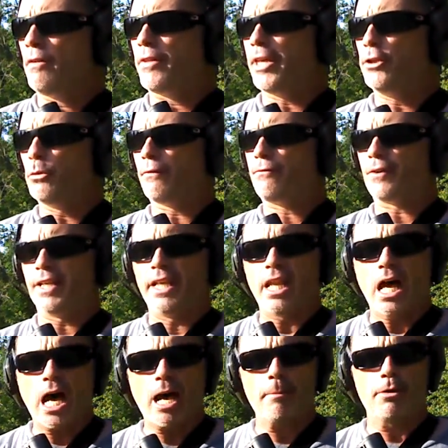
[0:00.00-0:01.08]
they do a
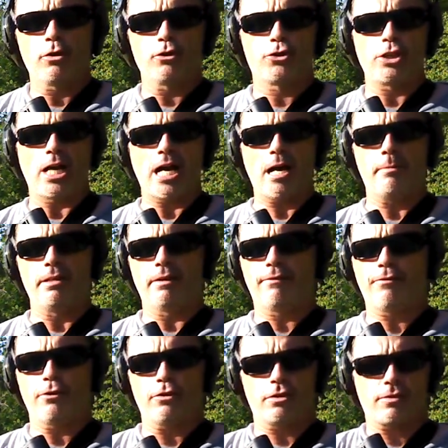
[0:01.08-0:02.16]
phenomenal job in the
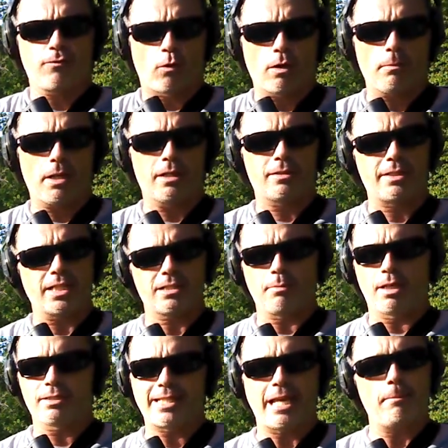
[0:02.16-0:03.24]
first 4 months, 6
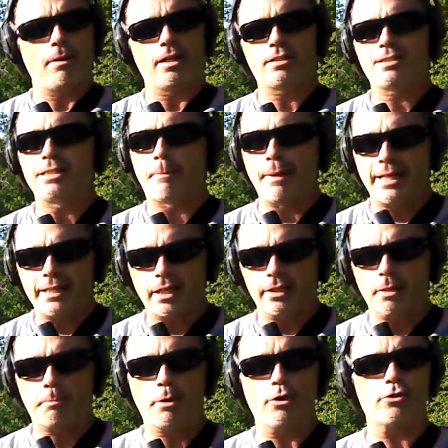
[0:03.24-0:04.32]
months, 8 months, depending
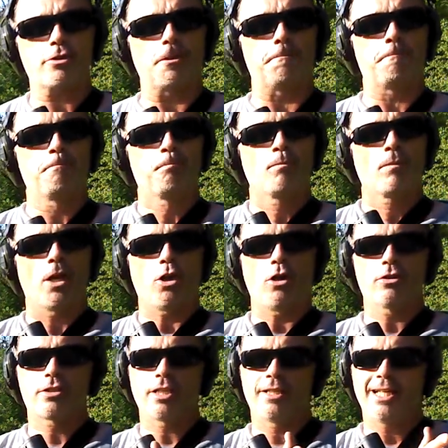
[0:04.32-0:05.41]
on the person, and
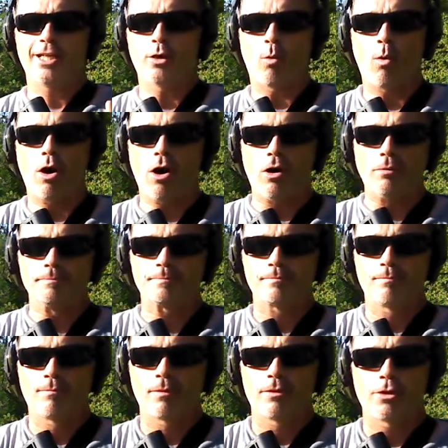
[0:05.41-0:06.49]
all of a sudden they hit a wall.
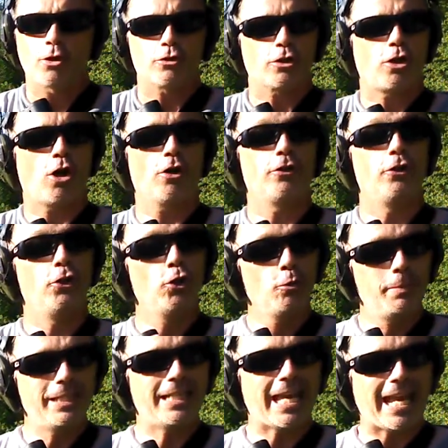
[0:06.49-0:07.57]
Those are called
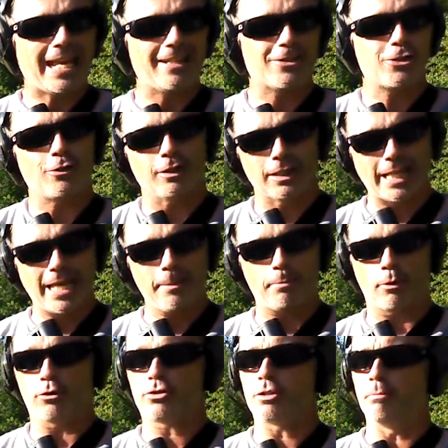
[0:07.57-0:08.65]
newbie gains to the lay
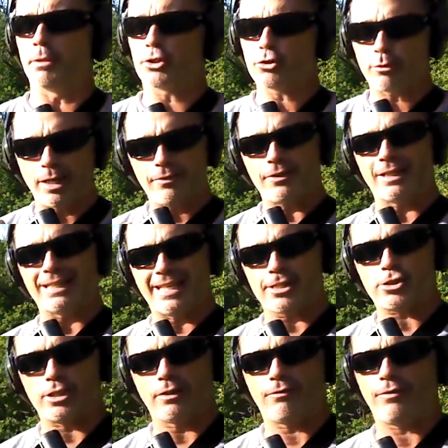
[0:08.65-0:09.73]
person, but strength and
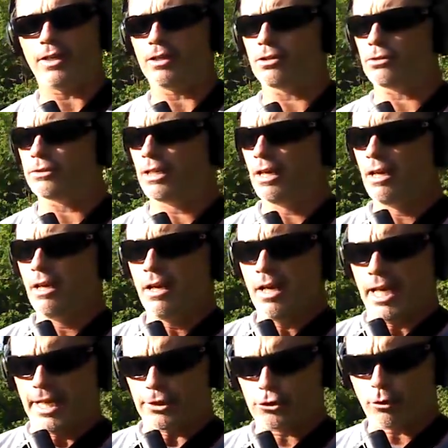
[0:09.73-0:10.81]
conditioning field
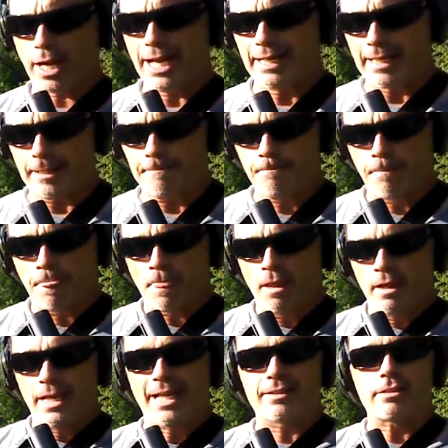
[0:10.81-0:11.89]
and training,
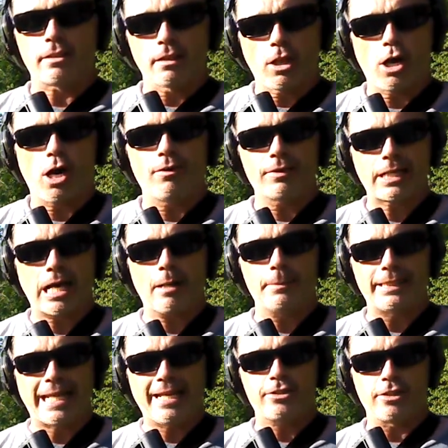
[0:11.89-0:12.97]
It's the law of
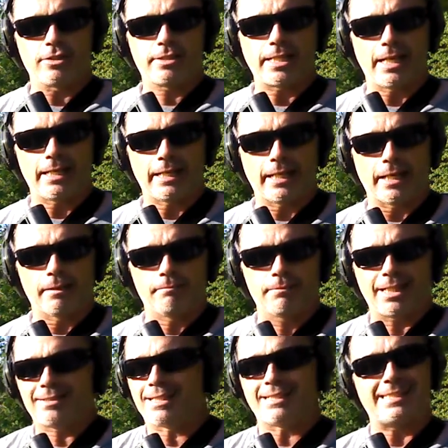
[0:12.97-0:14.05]
accommodation setting in.
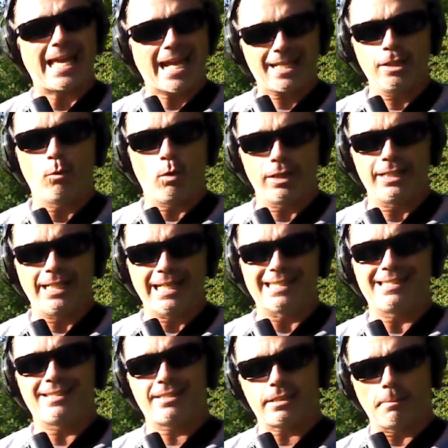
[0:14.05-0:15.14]
That's exactly what it
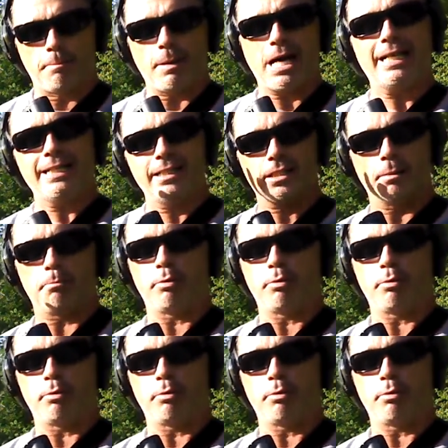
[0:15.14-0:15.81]
is. It's the body and